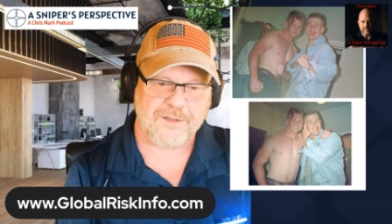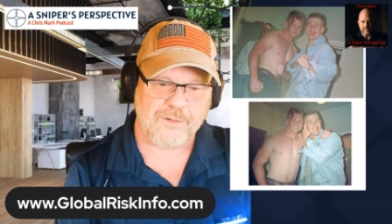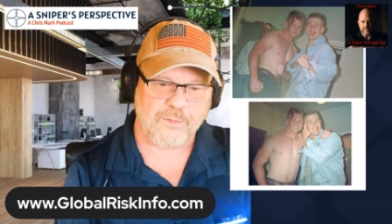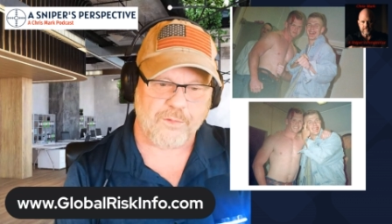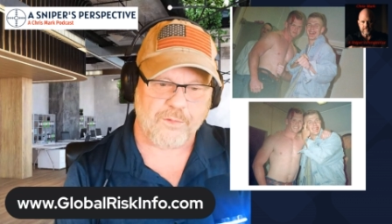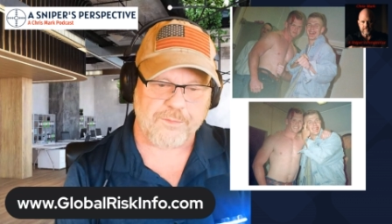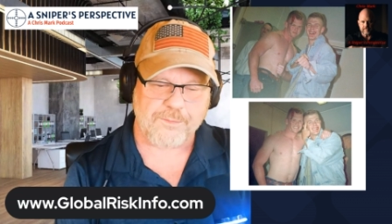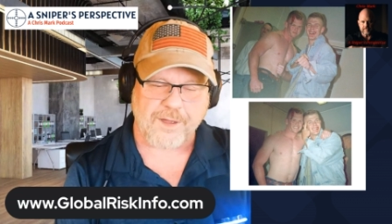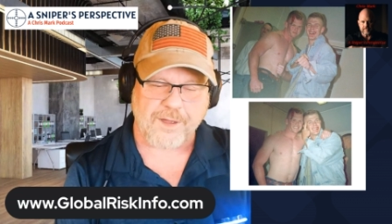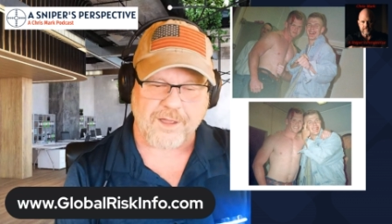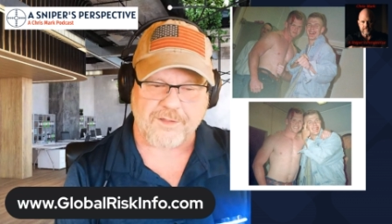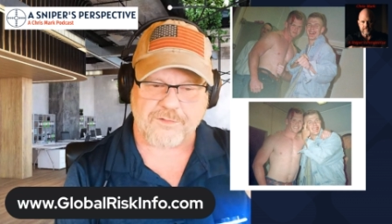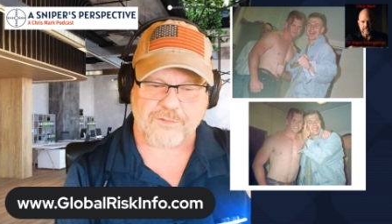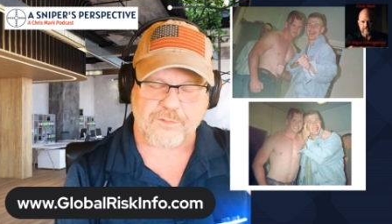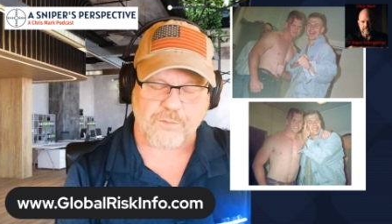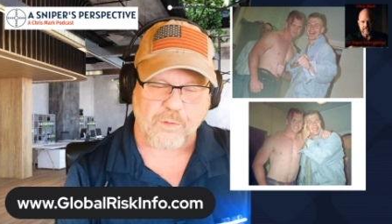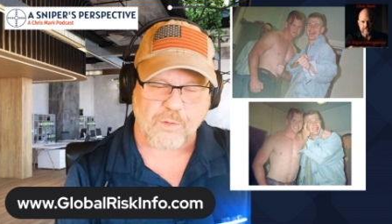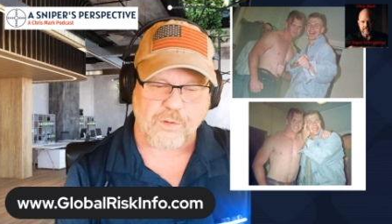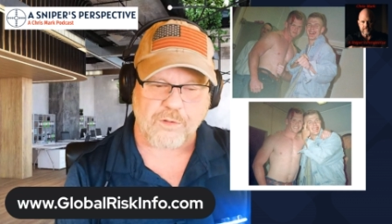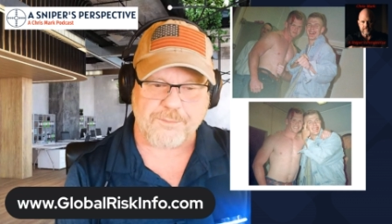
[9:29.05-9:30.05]
with my
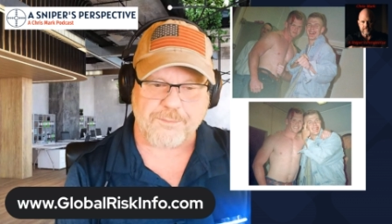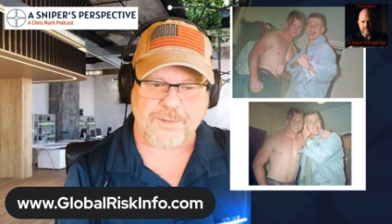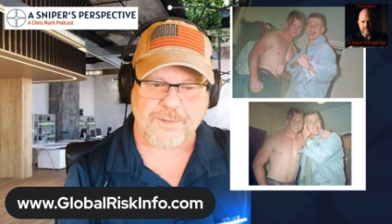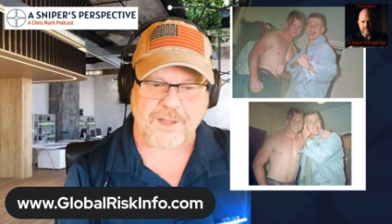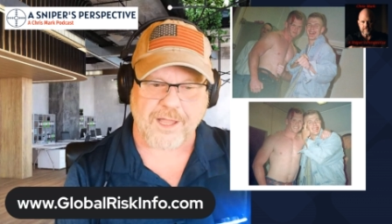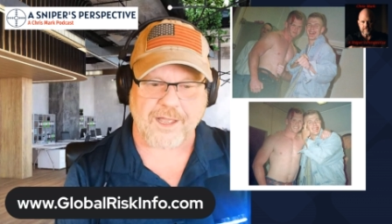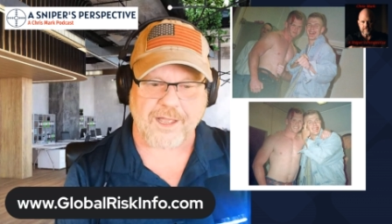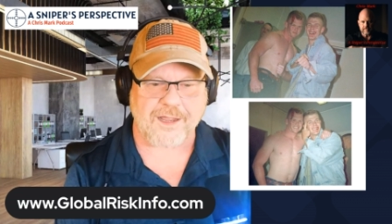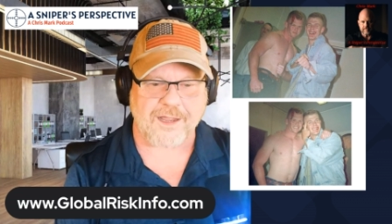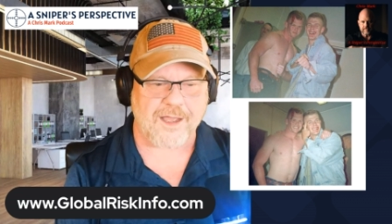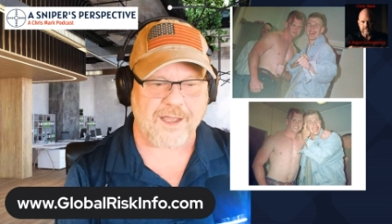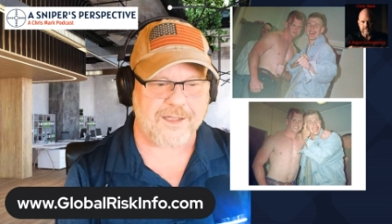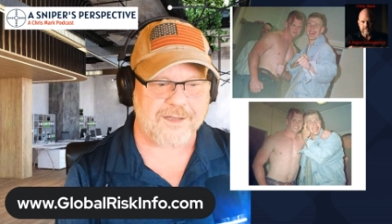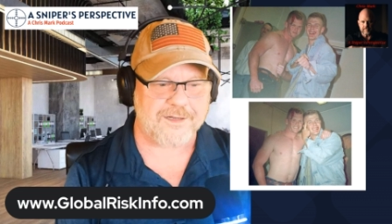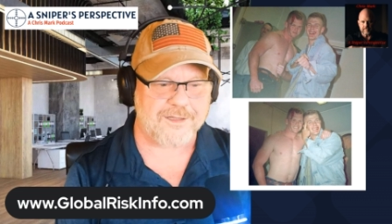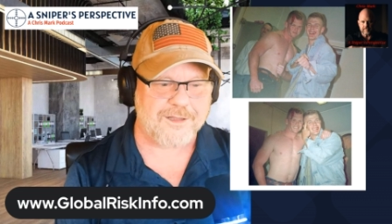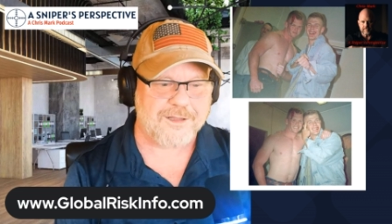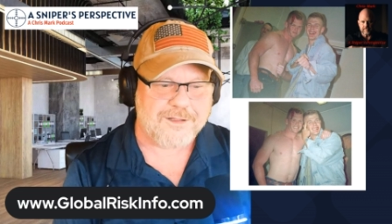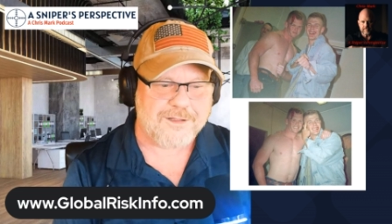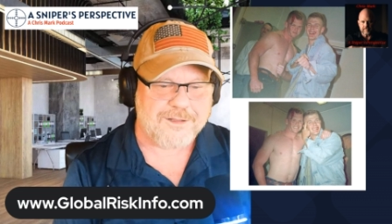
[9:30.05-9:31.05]
swollen black eye and he